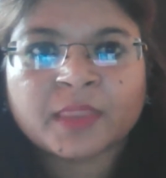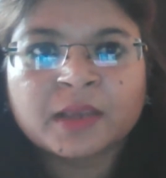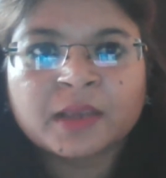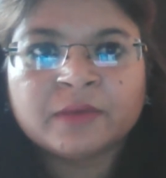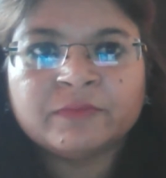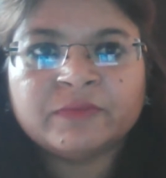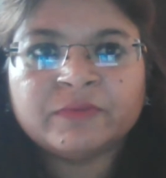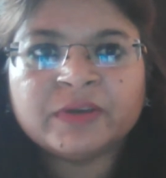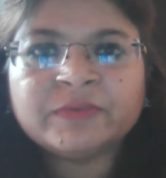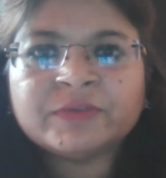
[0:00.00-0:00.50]

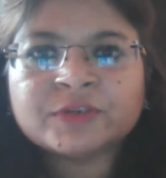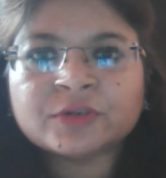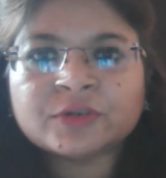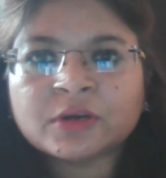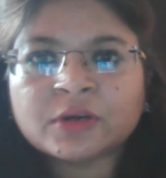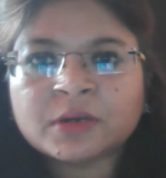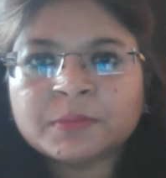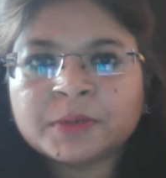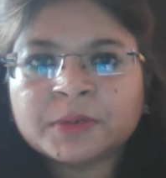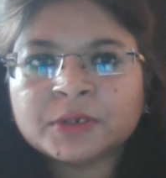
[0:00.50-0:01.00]
When we
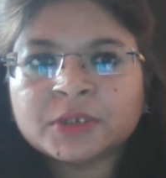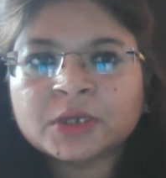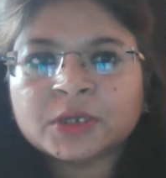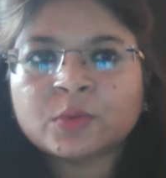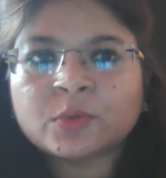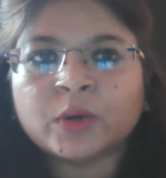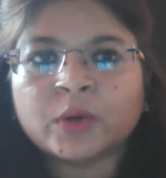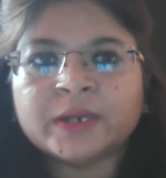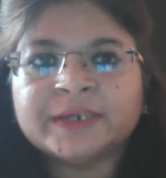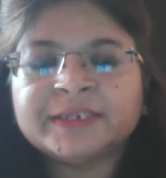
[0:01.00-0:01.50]
talk about the
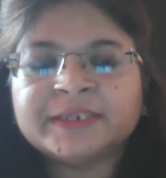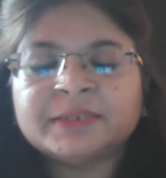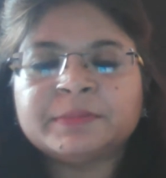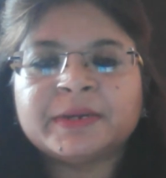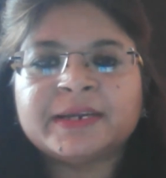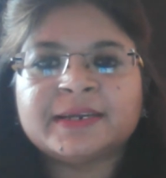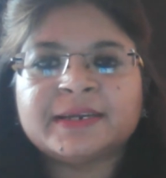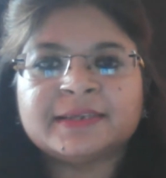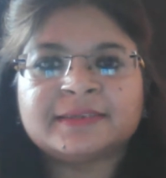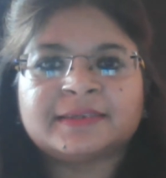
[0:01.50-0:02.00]
quality
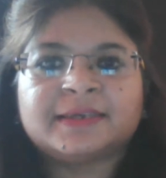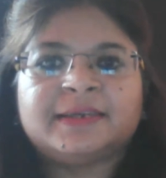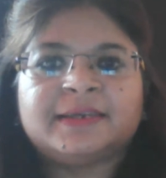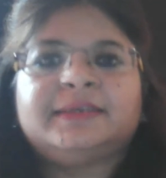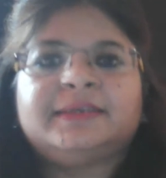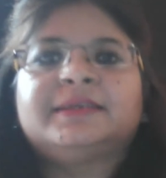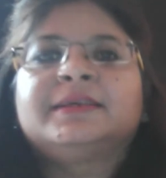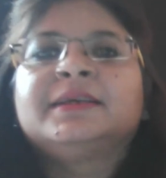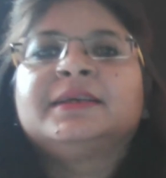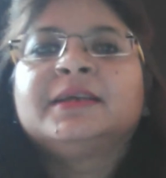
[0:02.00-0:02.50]
by
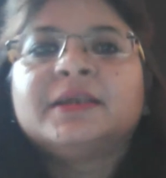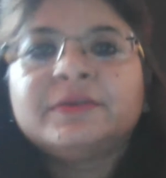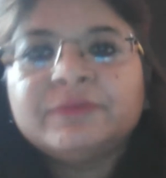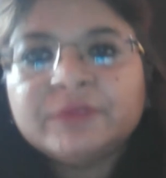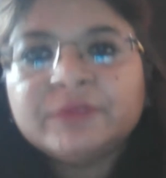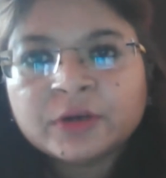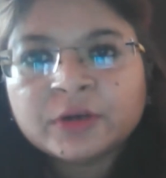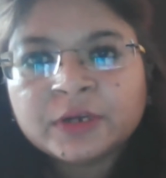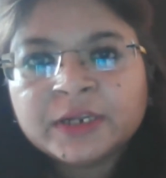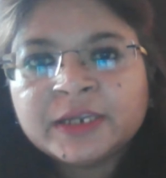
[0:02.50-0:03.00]
design,
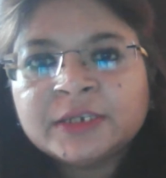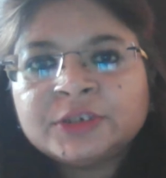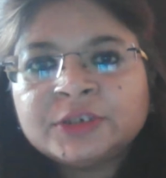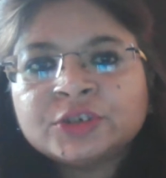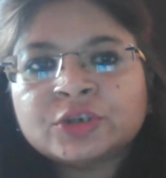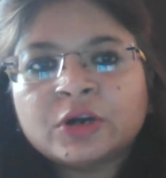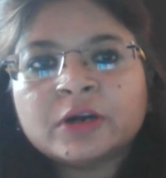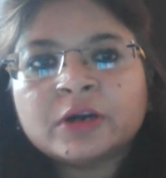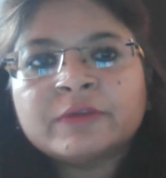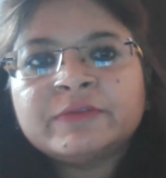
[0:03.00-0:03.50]
in
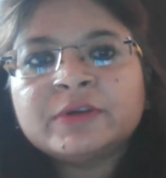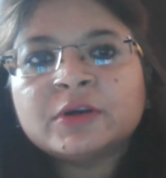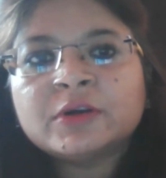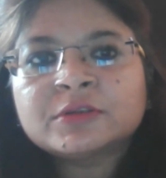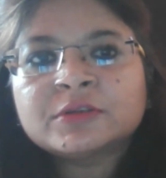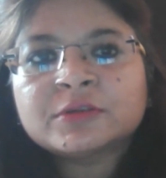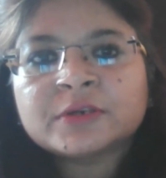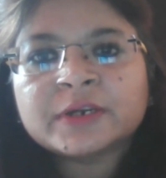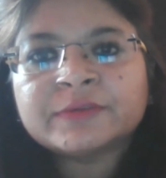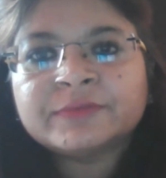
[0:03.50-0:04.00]
short we
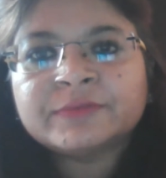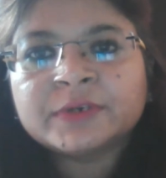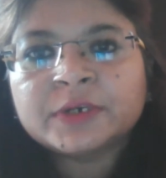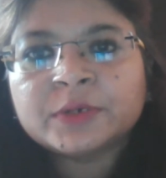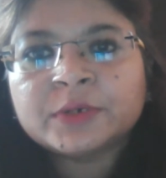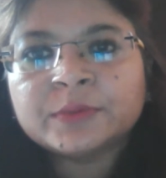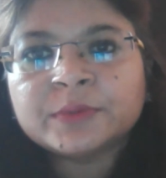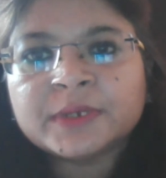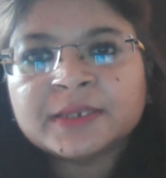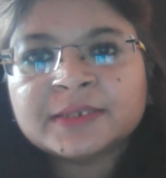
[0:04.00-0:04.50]
also refer
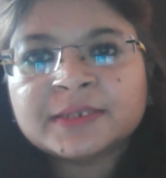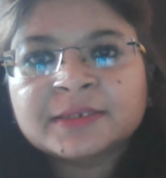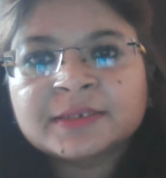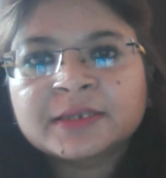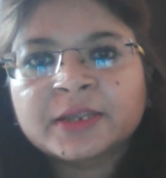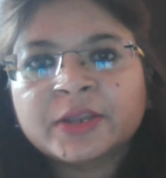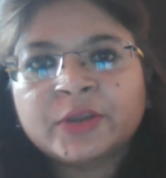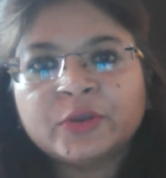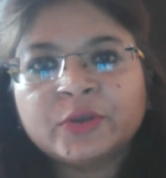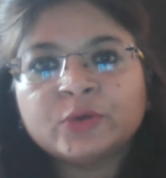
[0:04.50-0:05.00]
to as
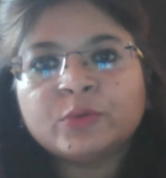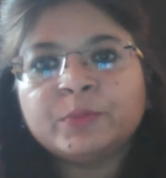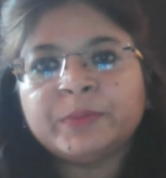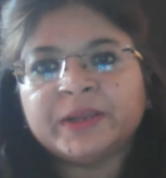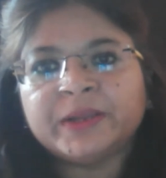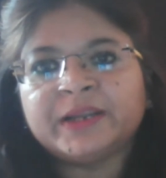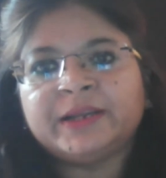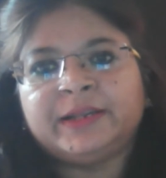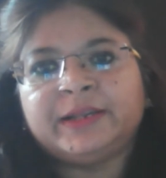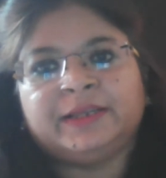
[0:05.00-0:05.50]

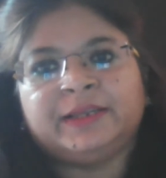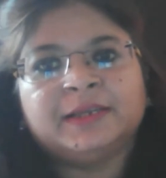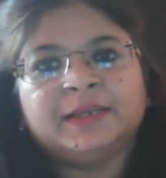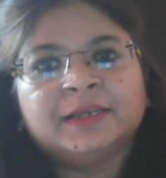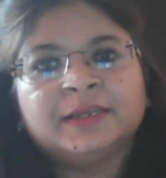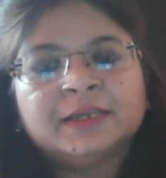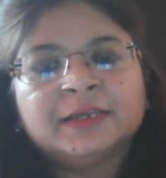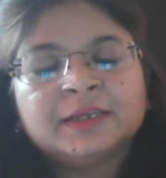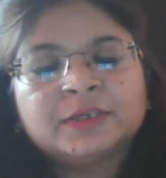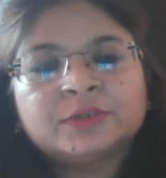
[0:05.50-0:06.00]
QbD.
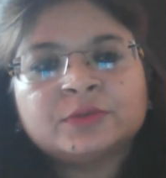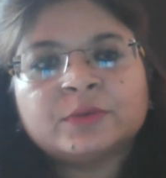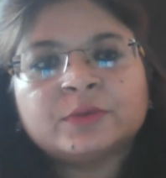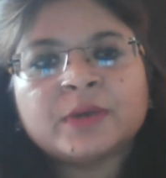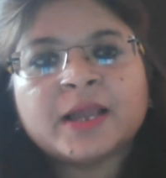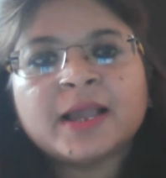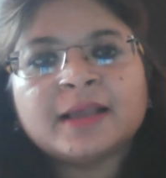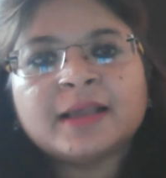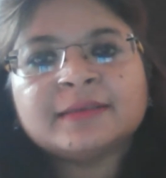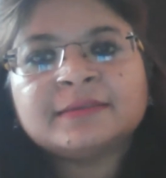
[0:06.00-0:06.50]

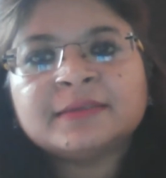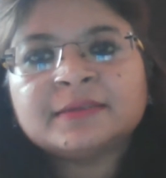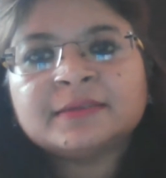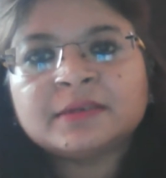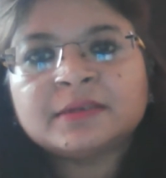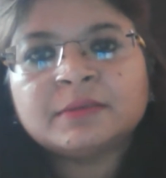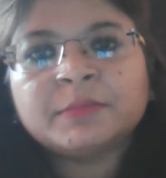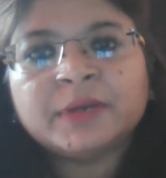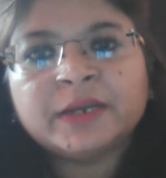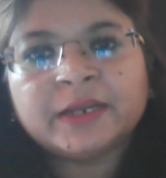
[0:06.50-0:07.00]
So as the
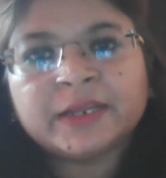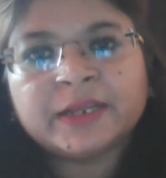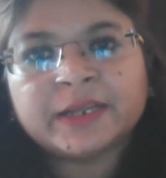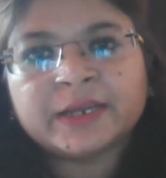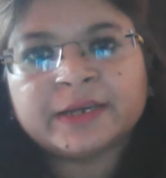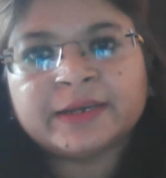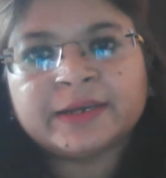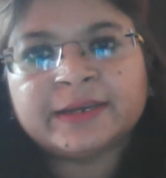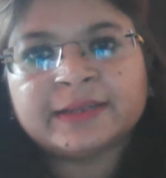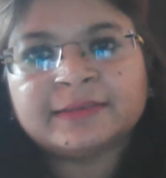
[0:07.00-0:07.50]
term
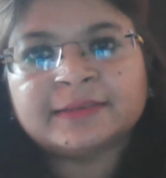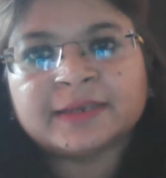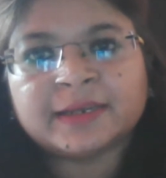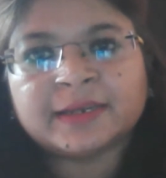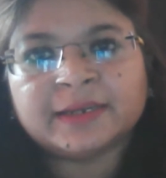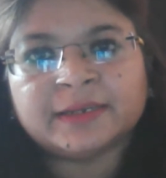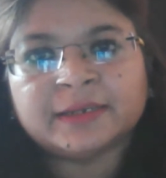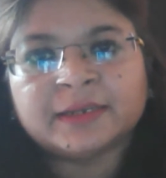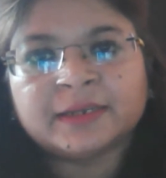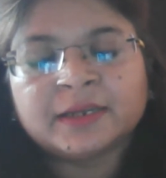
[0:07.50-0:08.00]
indicates,
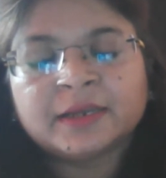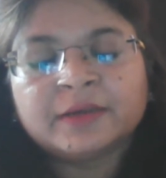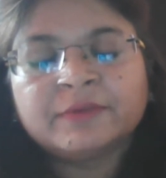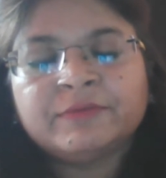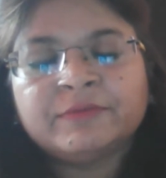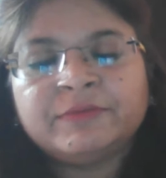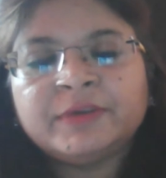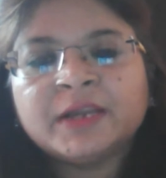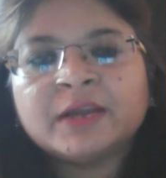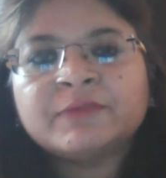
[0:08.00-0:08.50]
design,
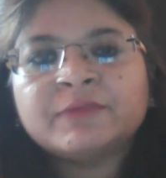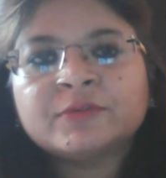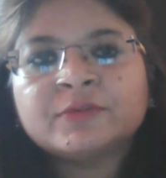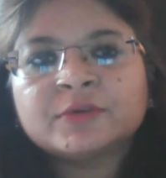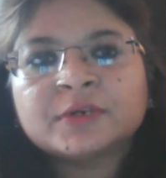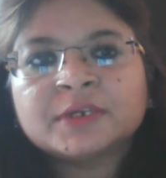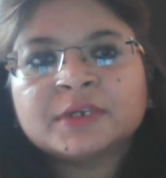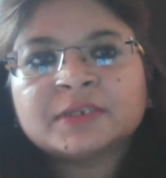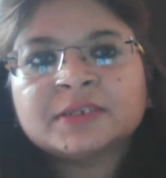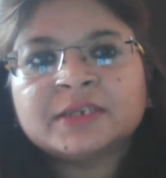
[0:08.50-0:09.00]
we are
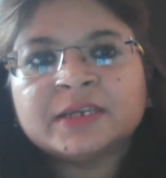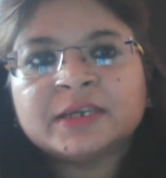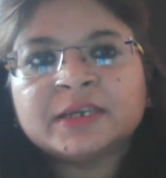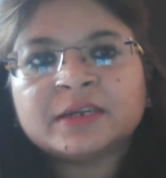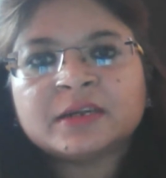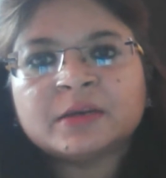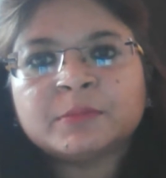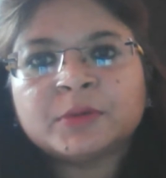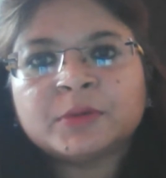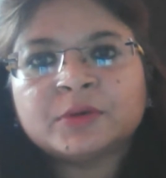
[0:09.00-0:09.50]
focused
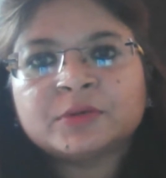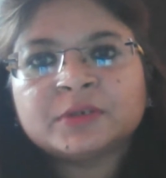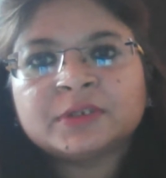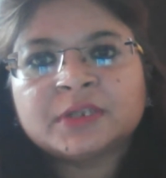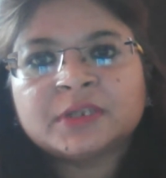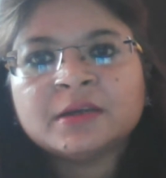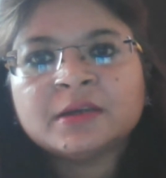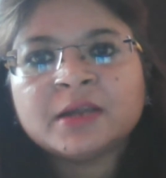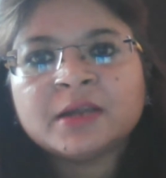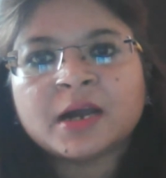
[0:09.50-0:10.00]
here about
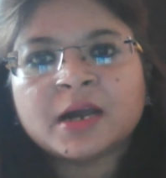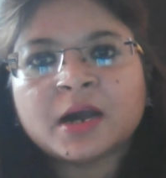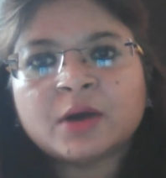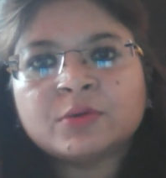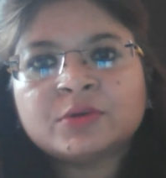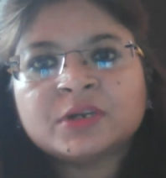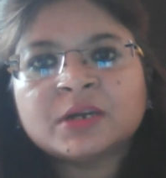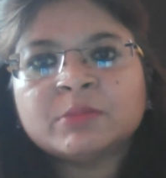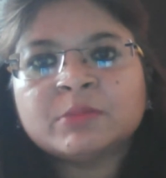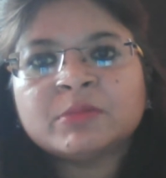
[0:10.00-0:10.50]
the
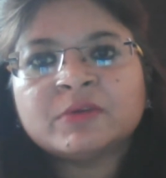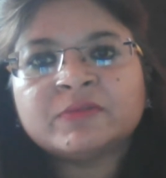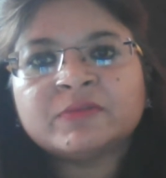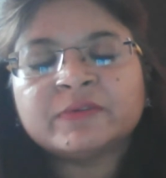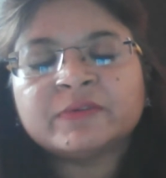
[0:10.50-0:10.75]
outcome of